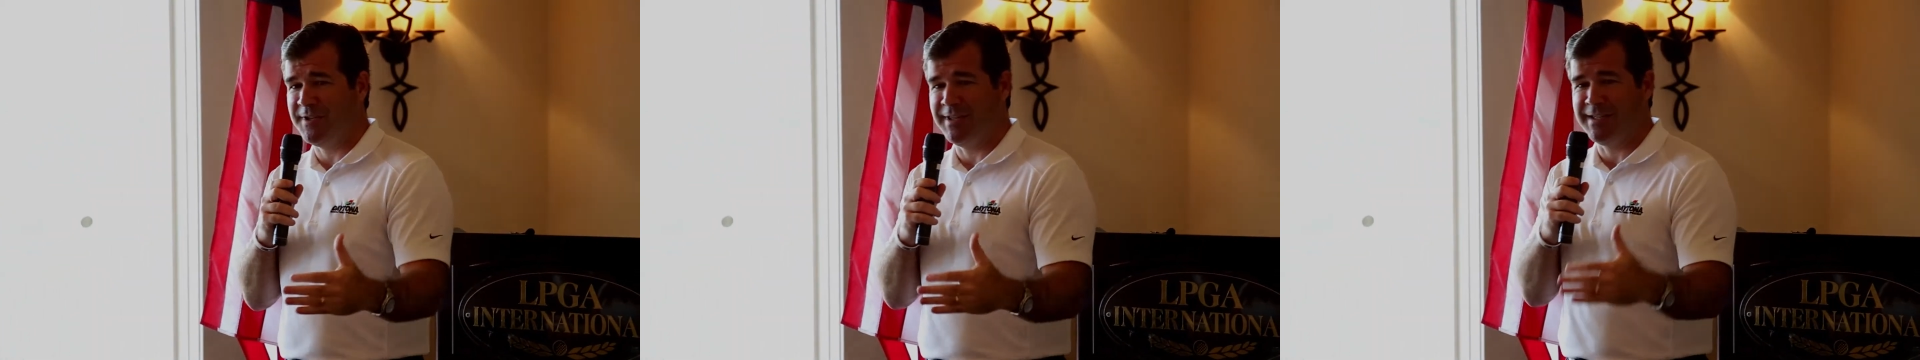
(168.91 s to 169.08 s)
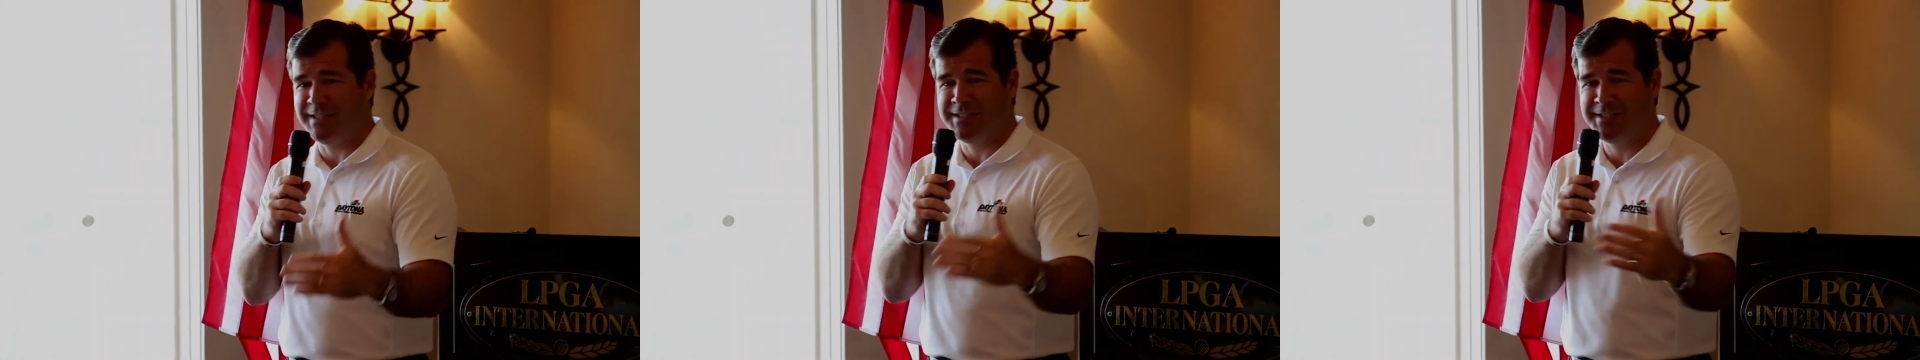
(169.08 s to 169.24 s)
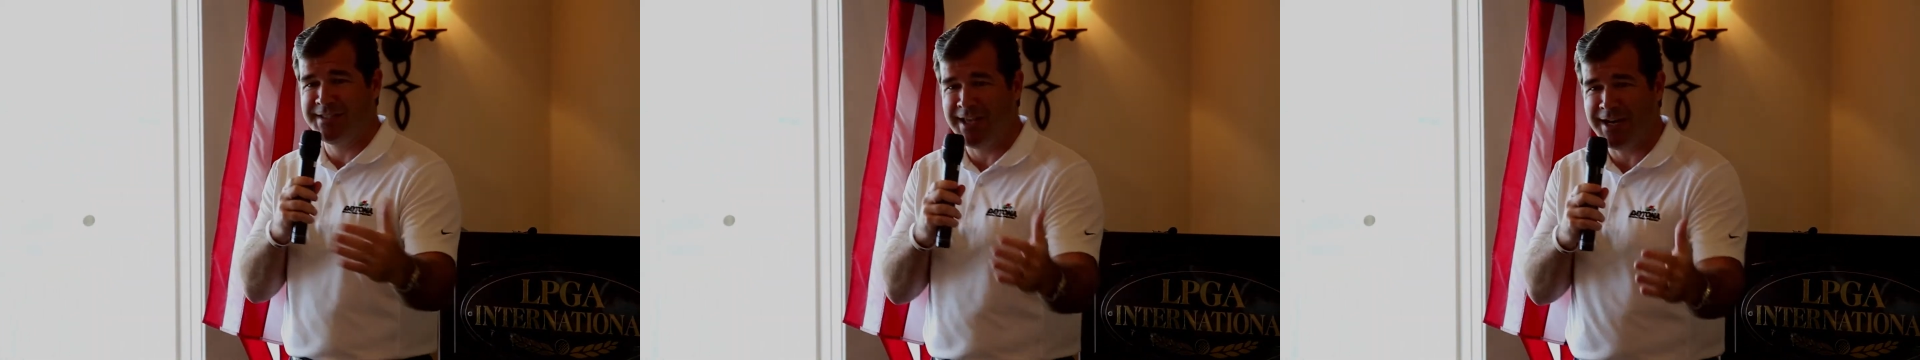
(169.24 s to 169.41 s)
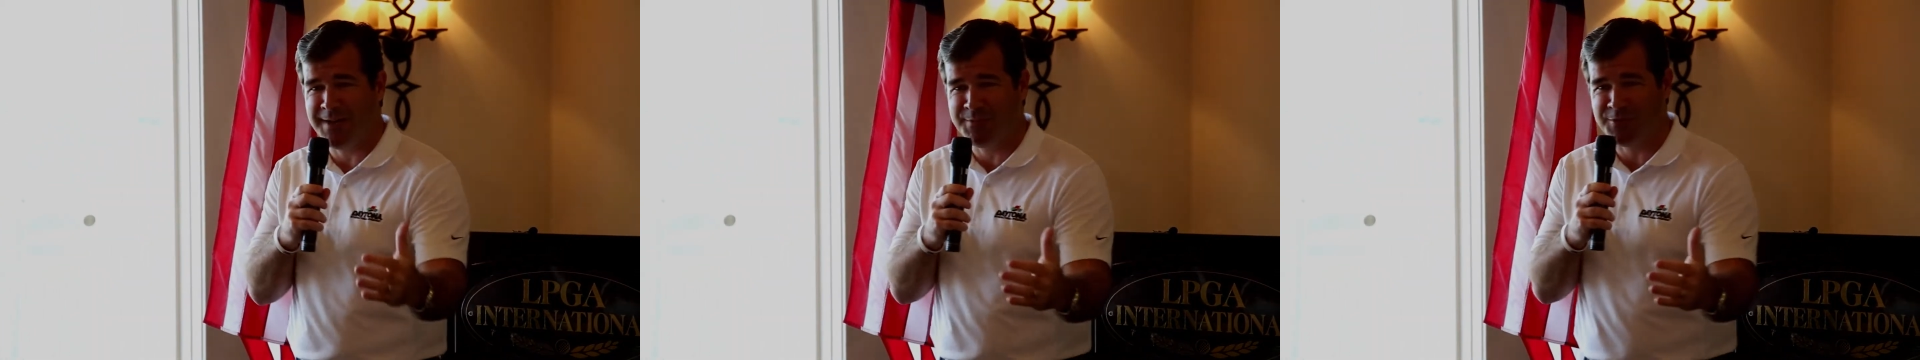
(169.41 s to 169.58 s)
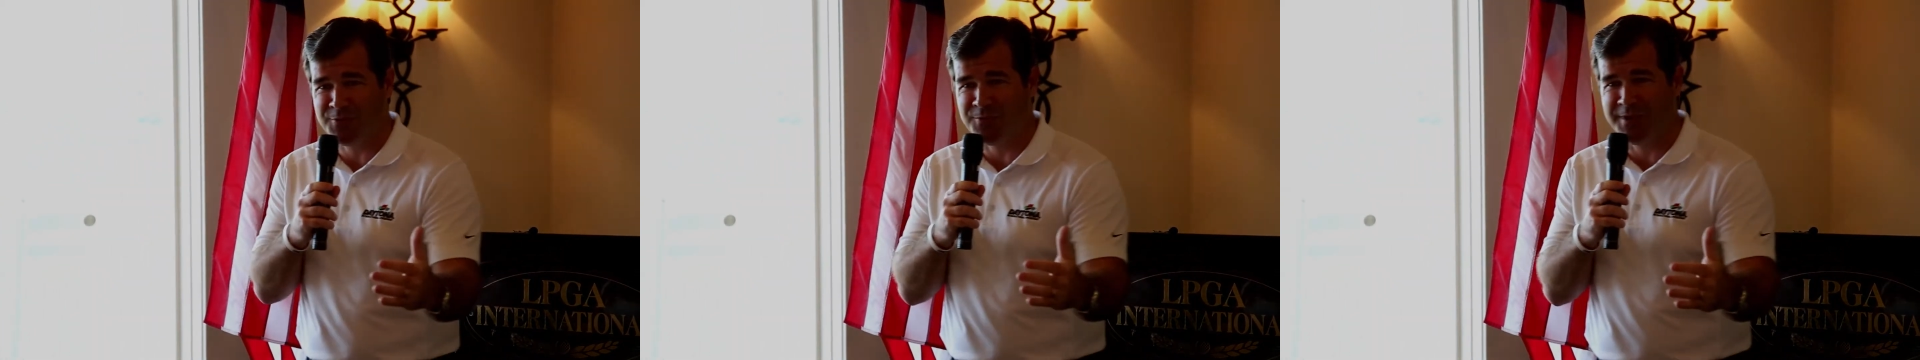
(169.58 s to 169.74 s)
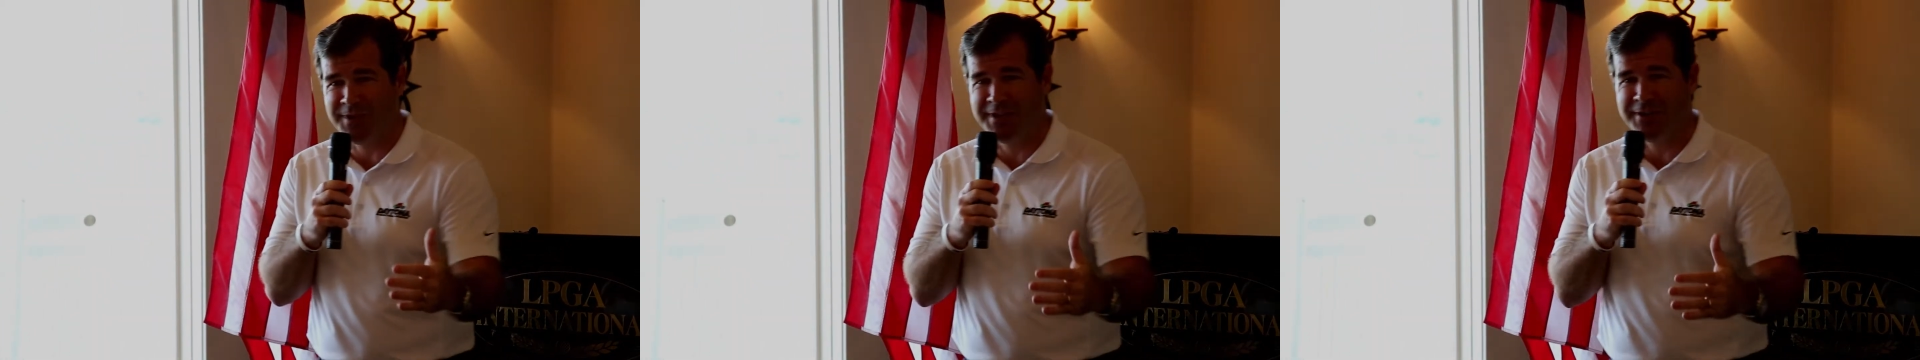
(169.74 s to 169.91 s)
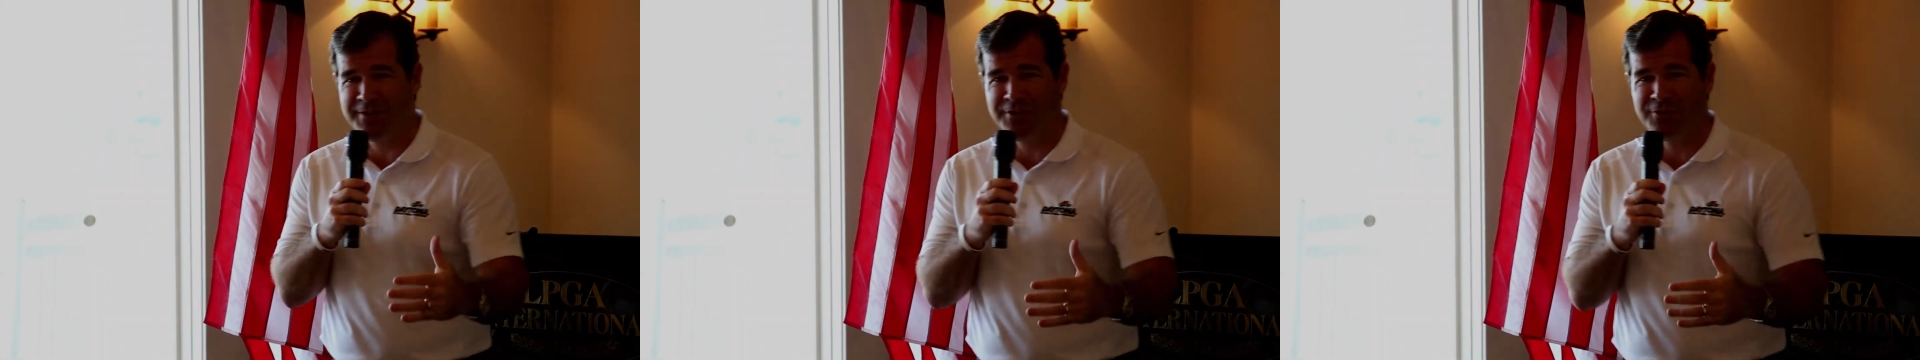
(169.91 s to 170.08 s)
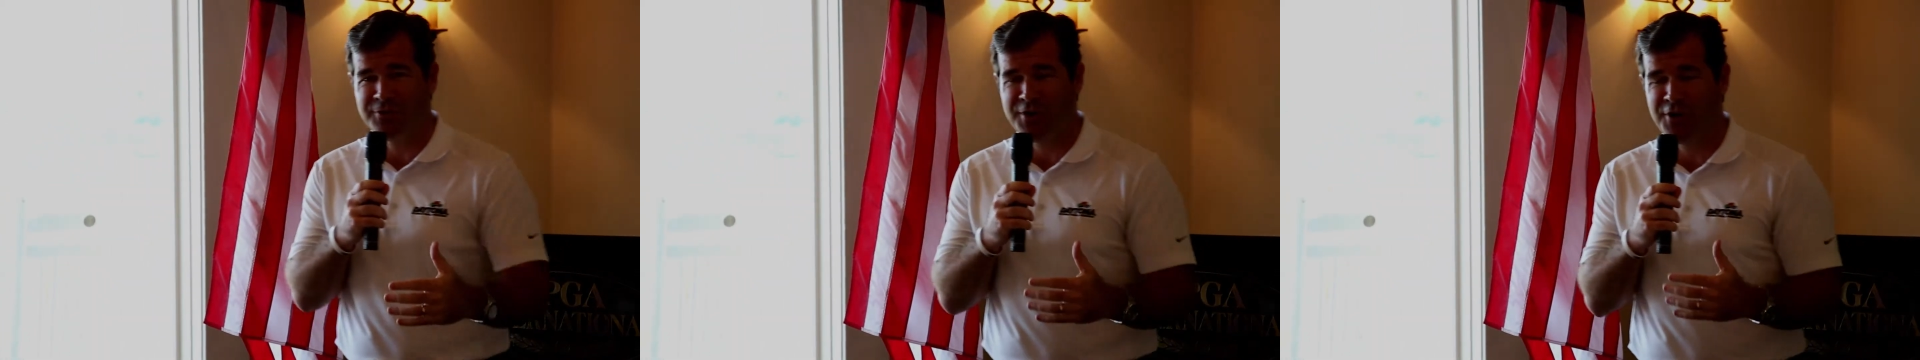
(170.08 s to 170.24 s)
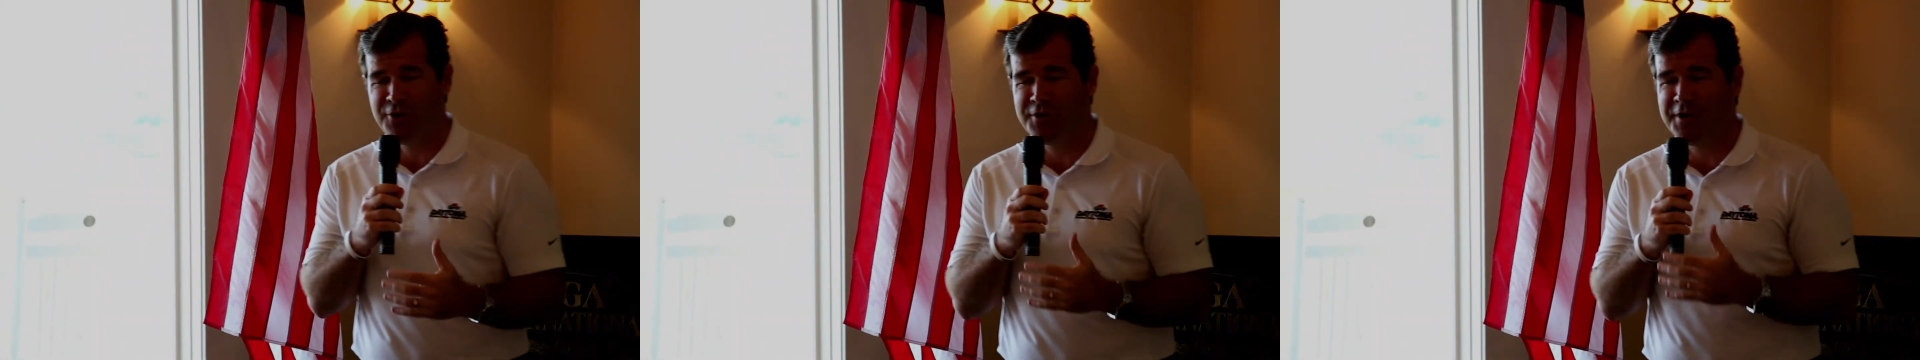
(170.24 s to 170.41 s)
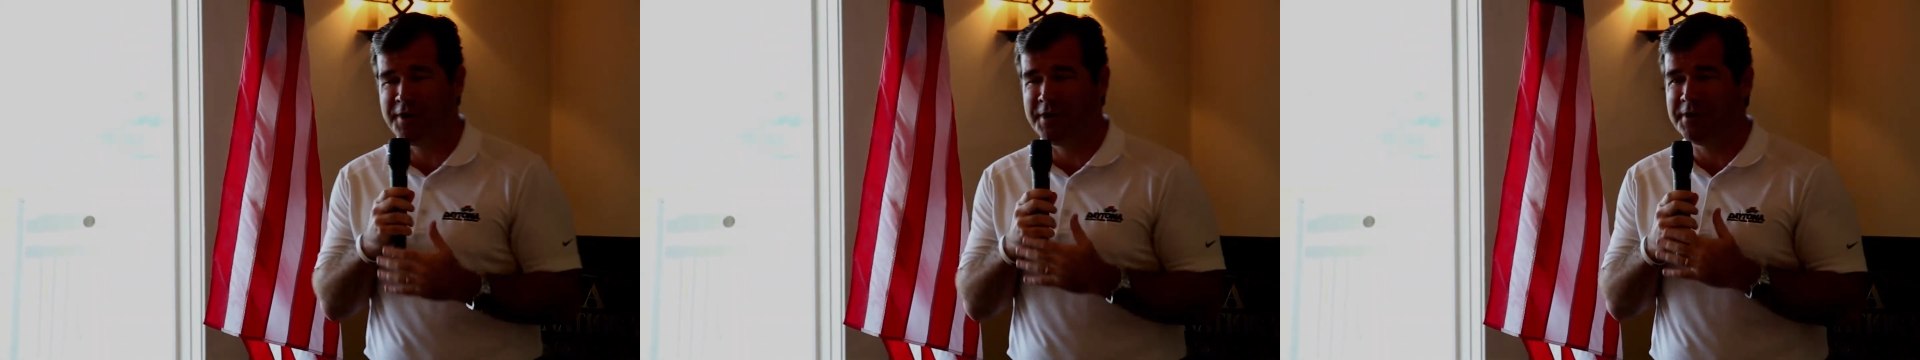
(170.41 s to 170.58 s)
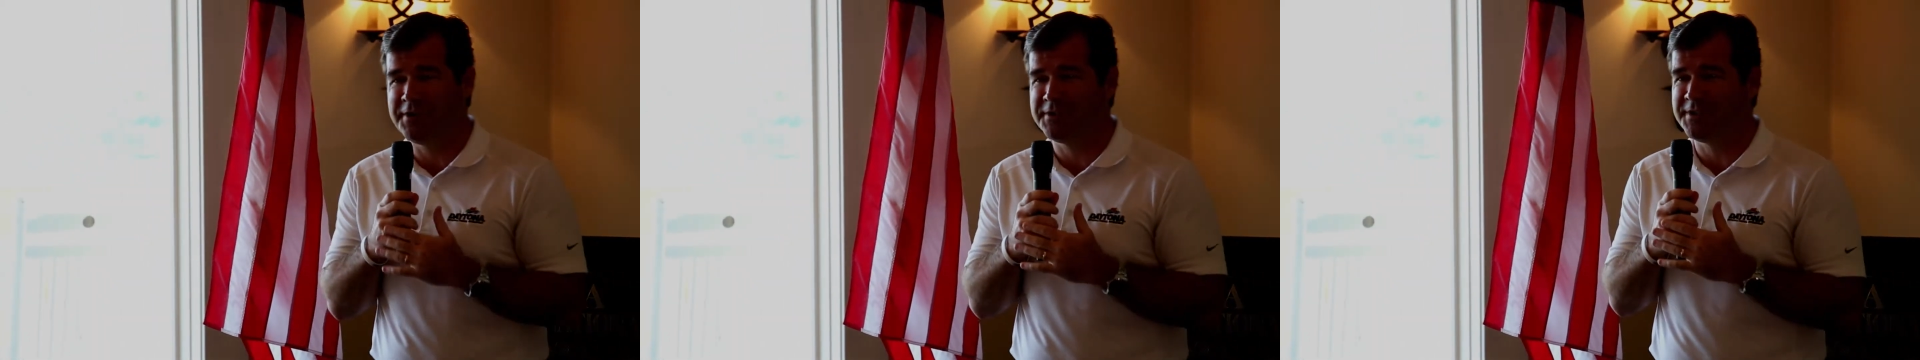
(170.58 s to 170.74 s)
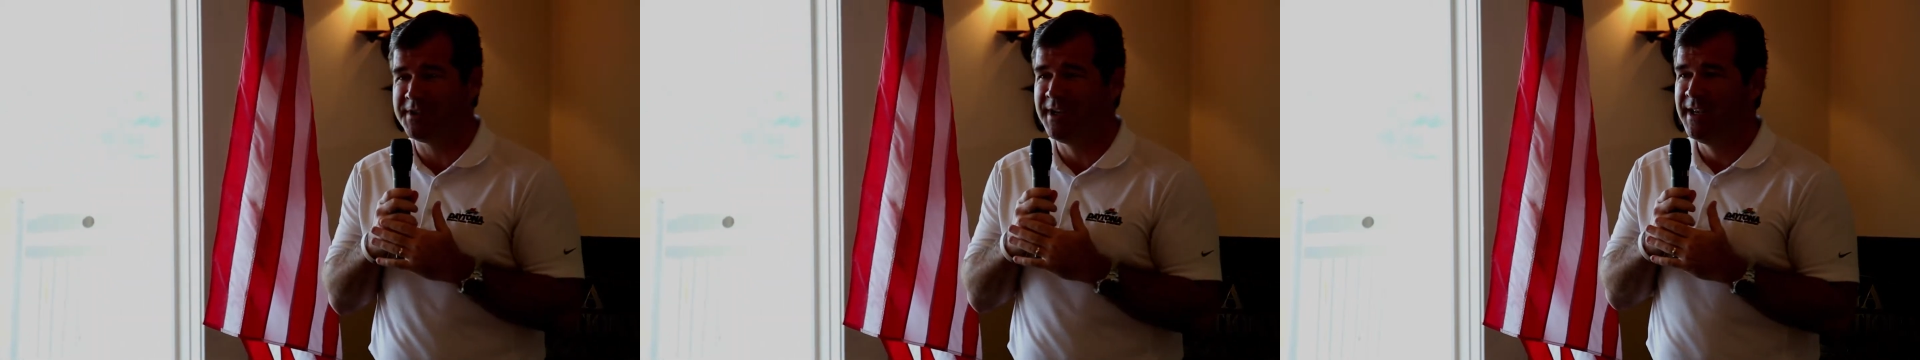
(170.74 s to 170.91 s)
and the setup to run their little
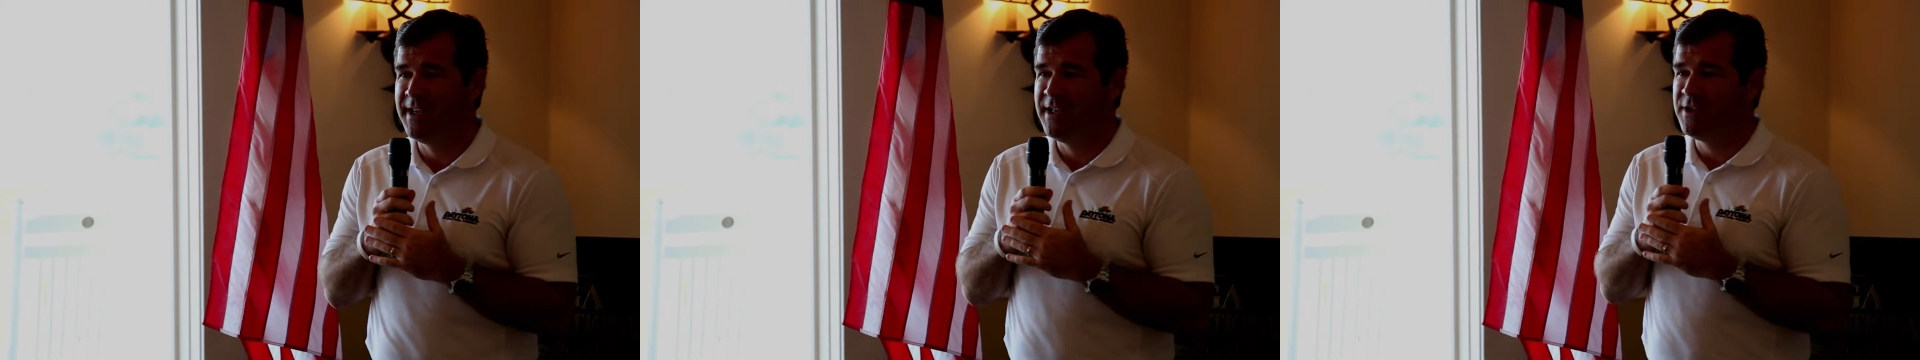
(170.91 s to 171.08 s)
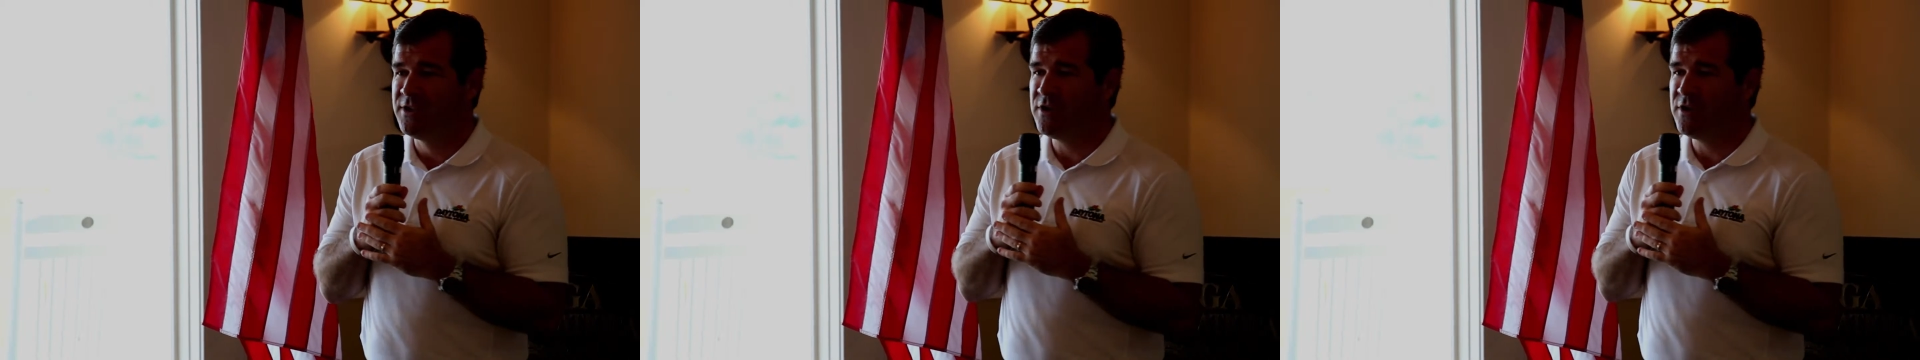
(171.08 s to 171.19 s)
go-karts.